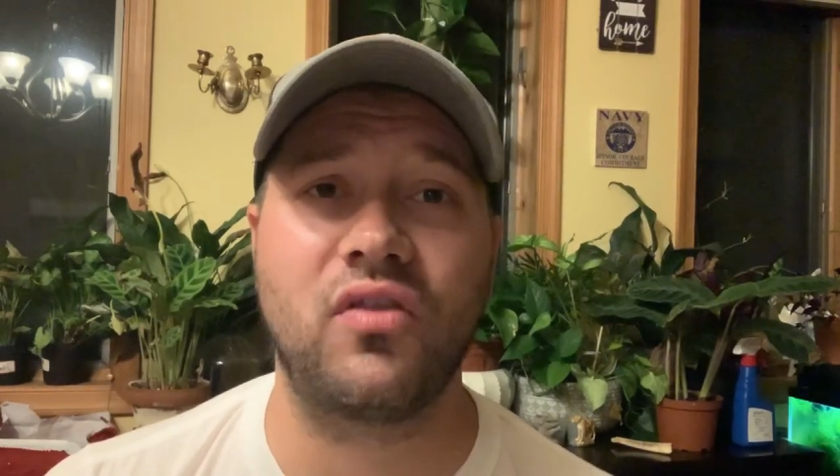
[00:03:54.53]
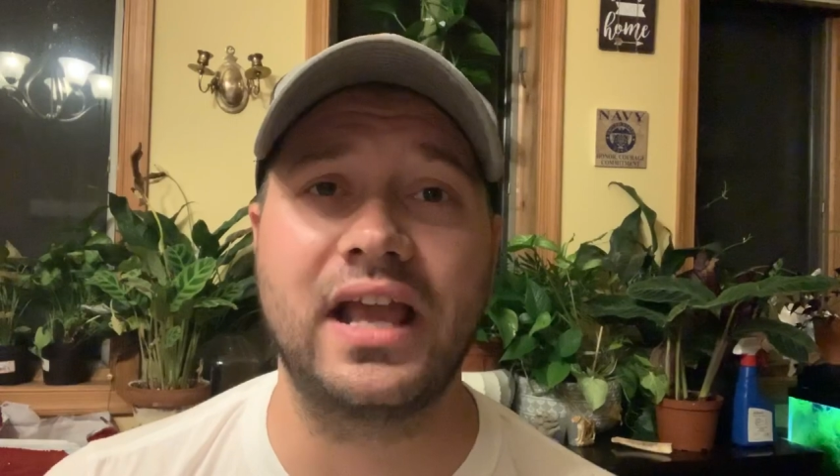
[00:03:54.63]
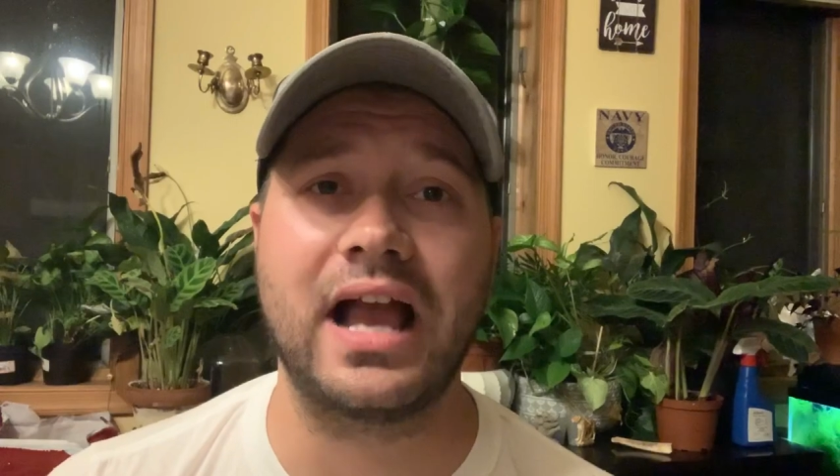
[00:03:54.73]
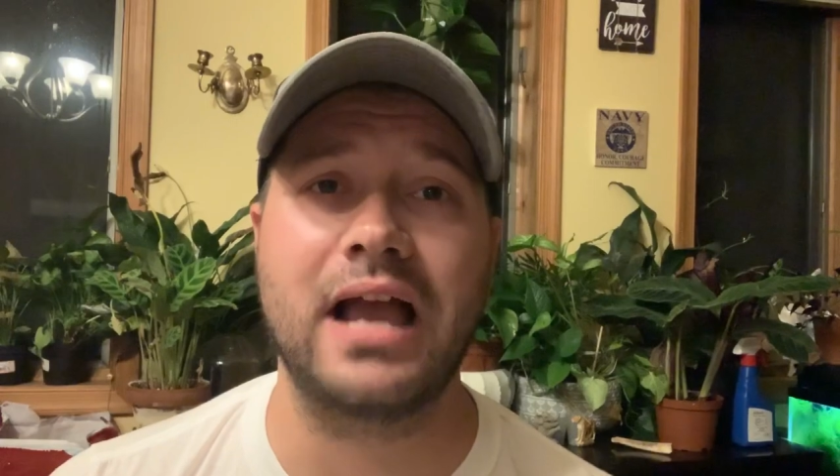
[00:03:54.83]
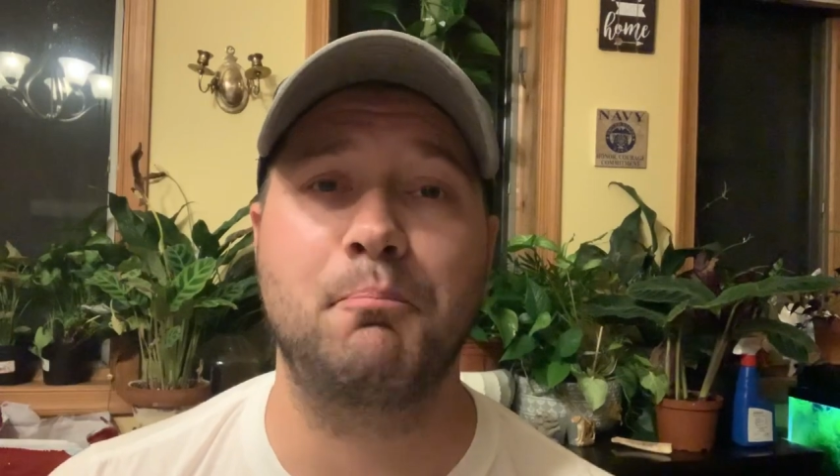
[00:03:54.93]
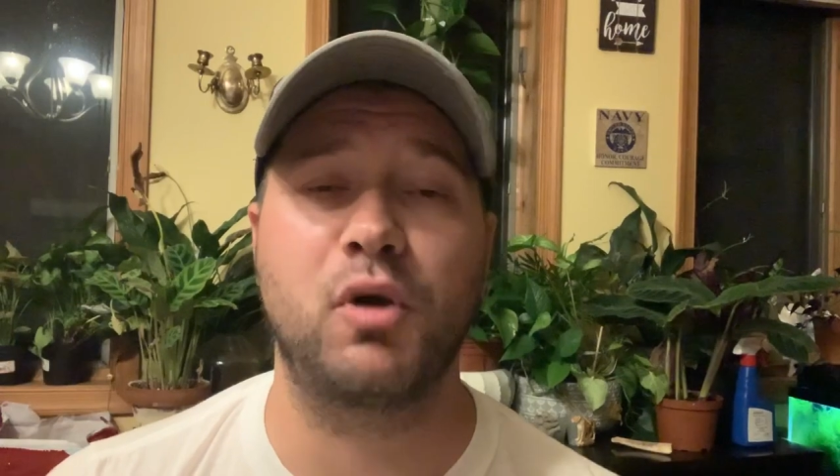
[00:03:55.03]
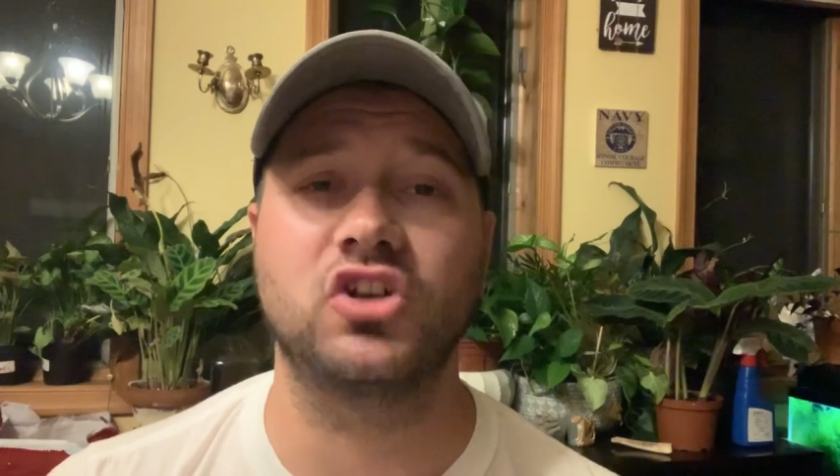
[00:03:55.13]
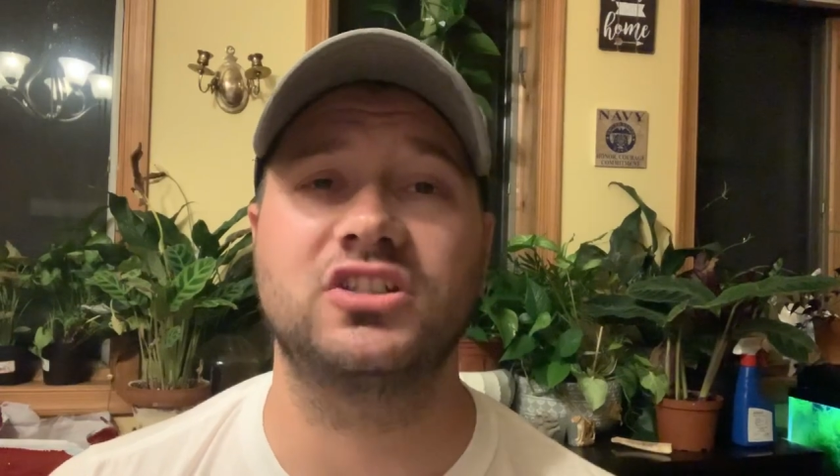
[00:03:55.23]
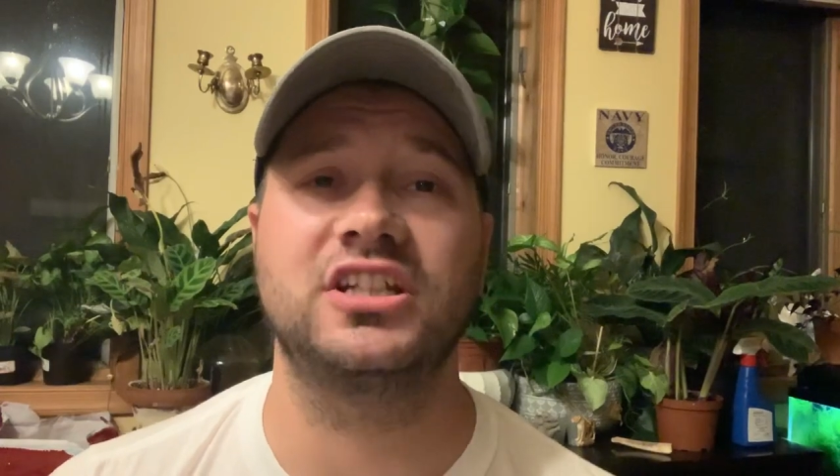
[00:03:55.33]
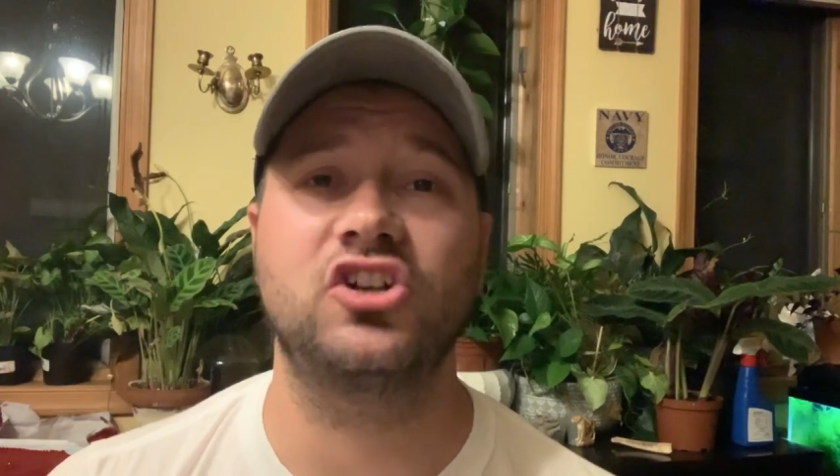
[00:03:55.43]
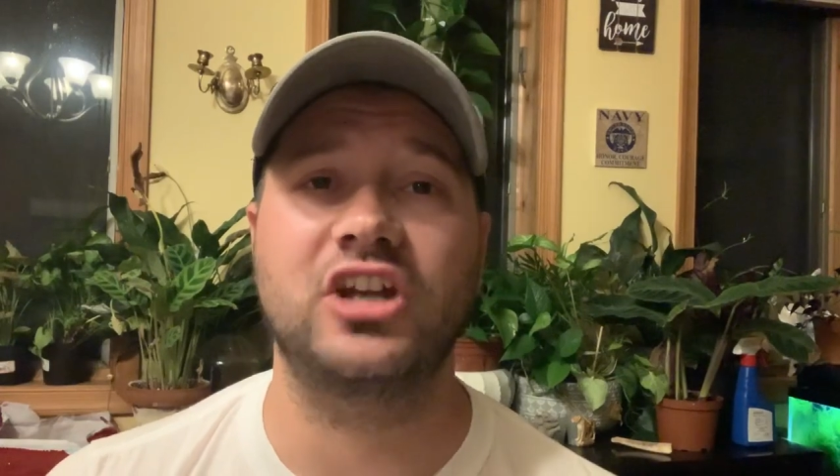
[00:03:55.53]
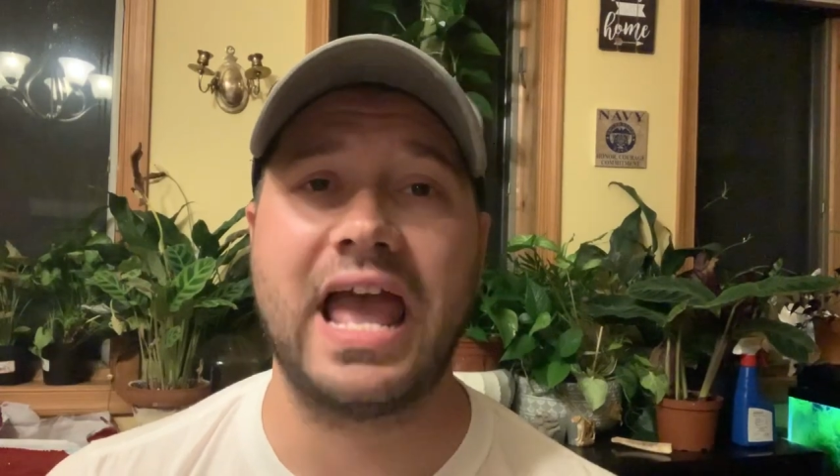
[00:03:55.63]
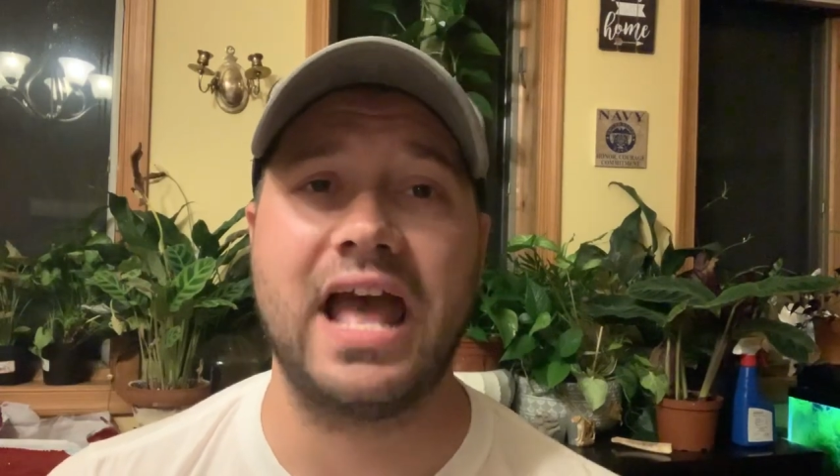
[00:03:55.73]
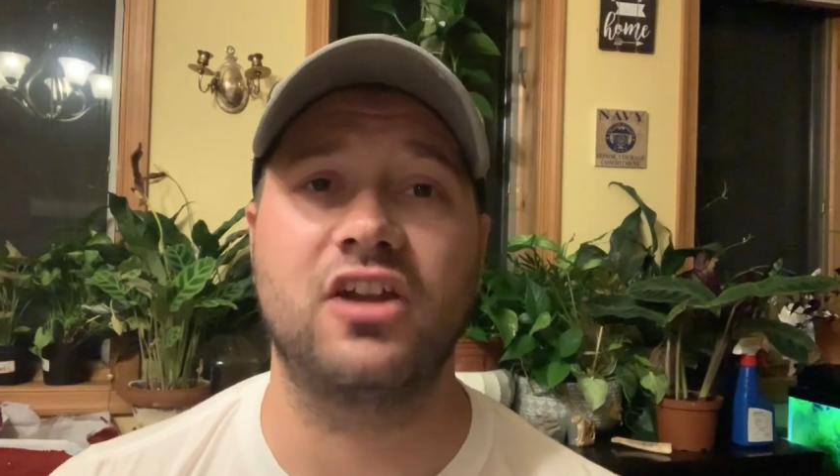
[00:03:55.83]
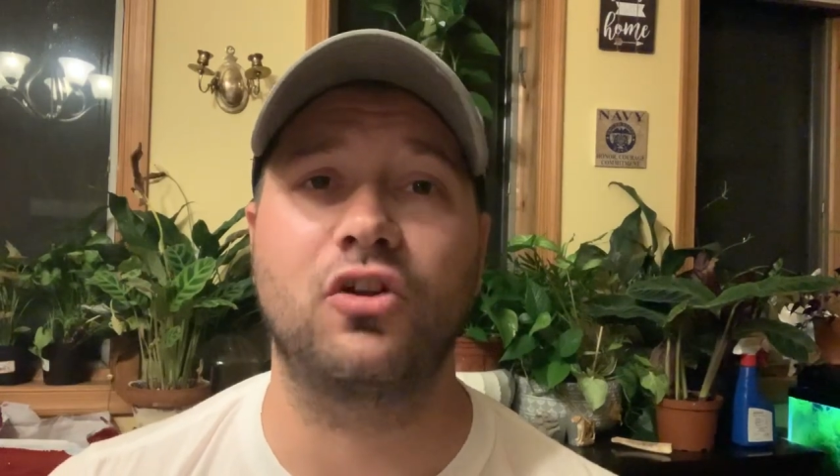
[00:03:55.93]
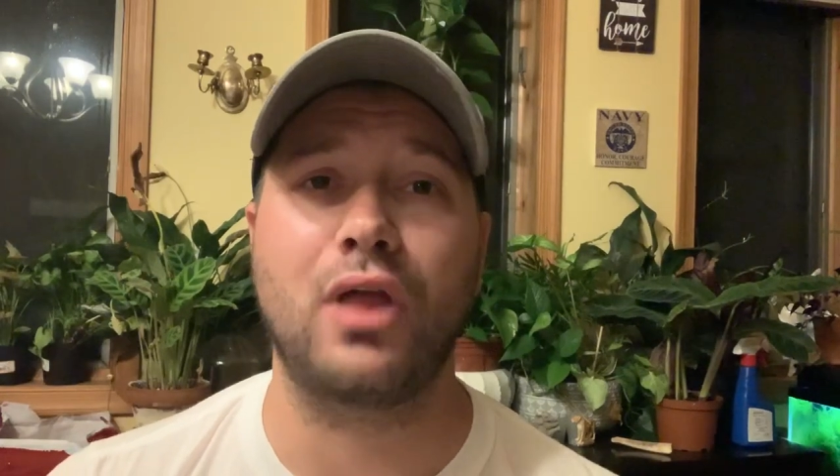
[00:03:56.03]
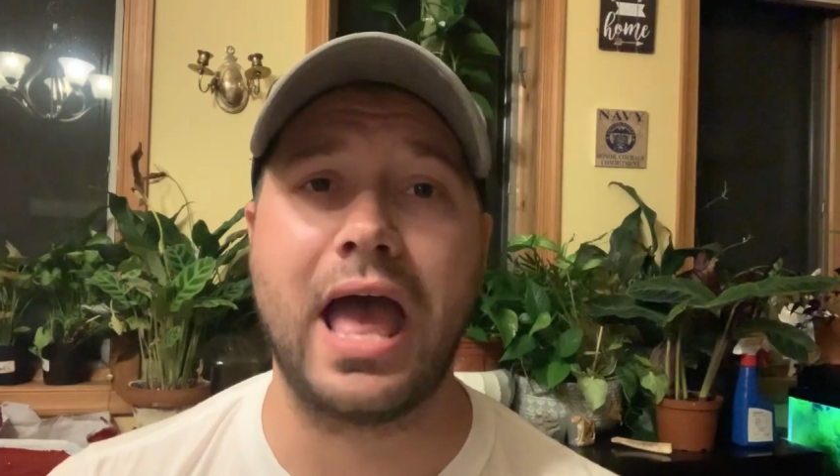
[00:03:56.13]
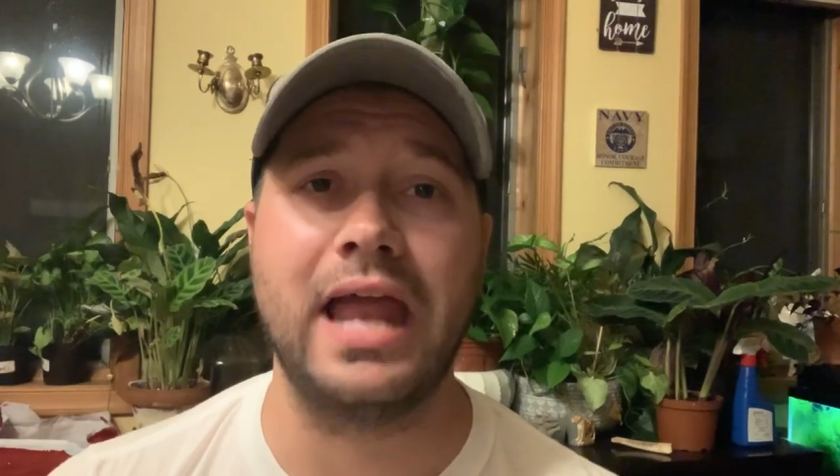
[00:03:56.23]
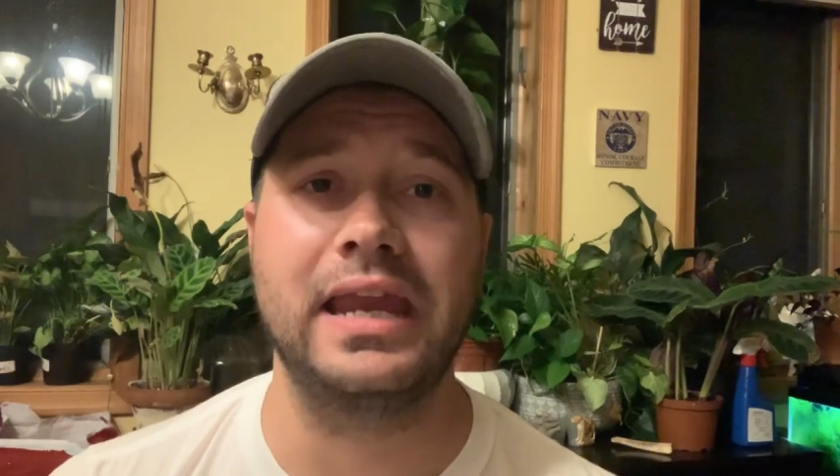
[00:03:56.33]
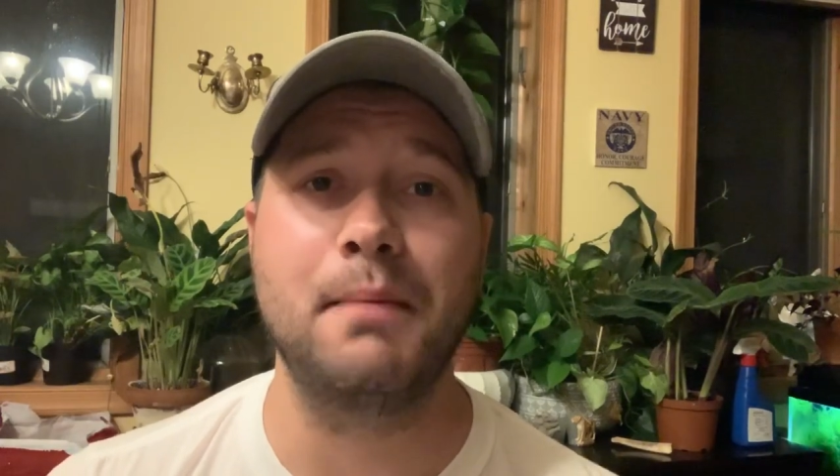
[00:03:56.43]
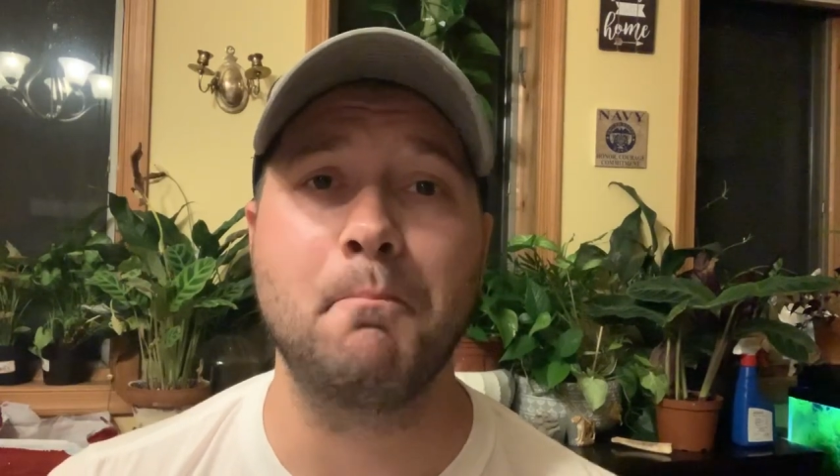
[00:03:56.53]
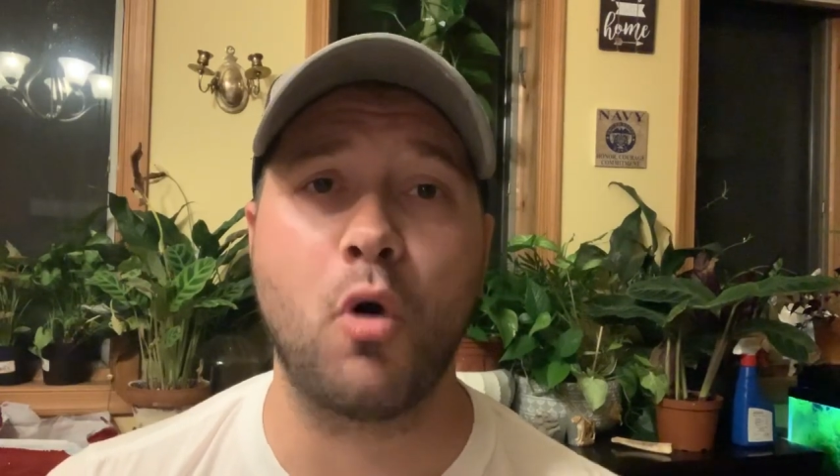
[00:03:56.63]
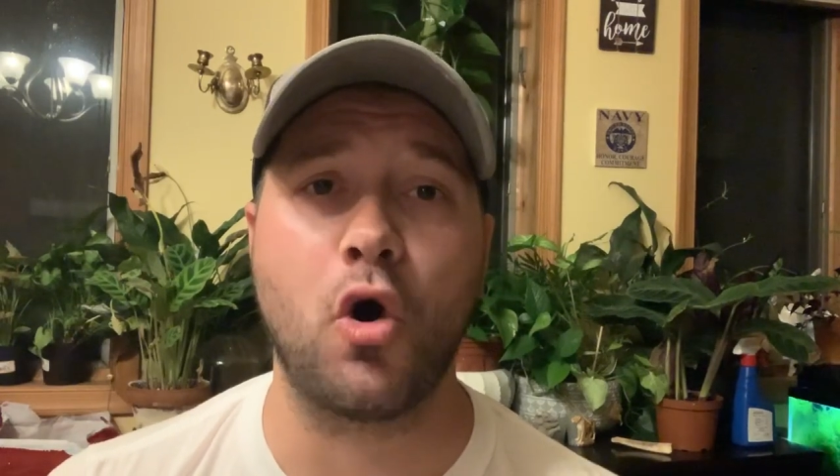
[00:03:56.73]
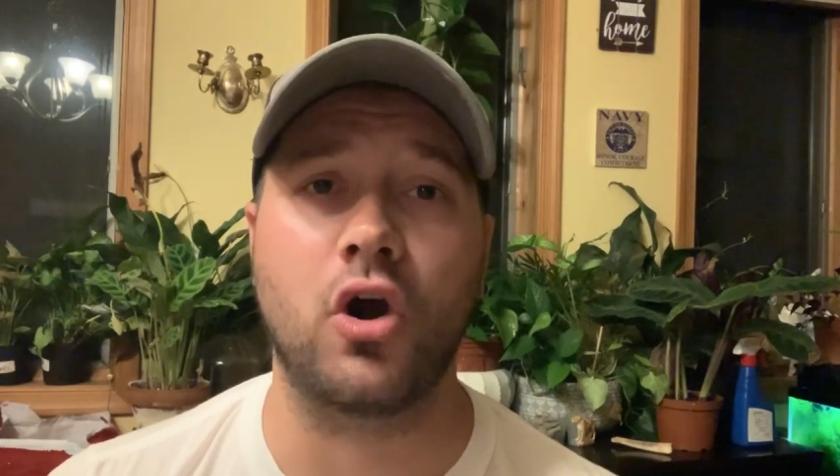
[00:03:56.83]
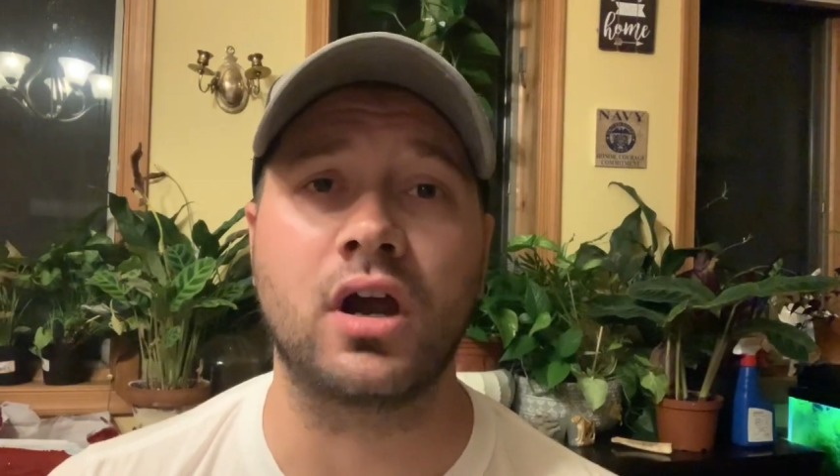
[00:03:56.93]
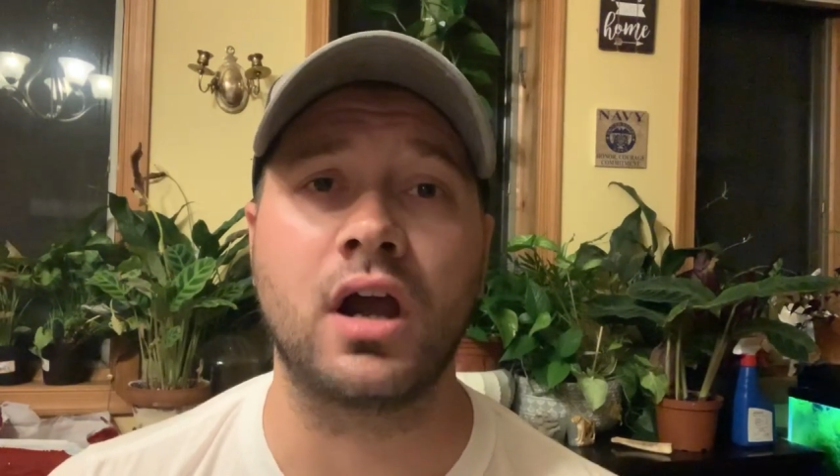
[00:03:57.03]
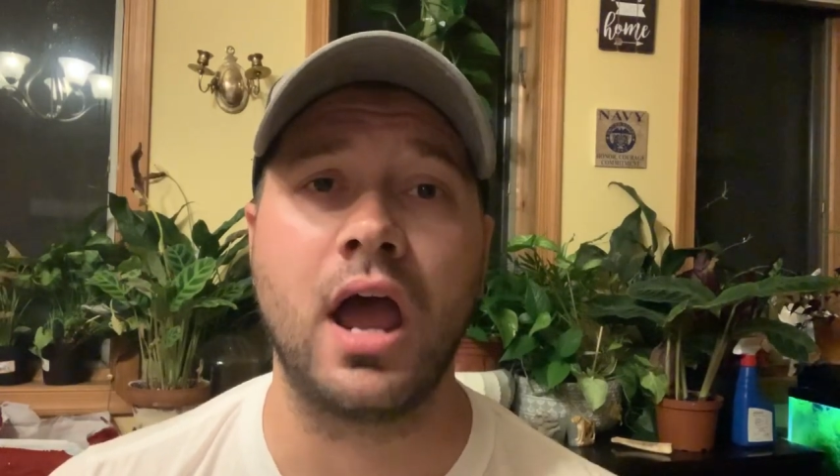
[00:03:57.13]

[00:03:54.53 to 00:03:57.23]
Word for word: think I personally could handle any more.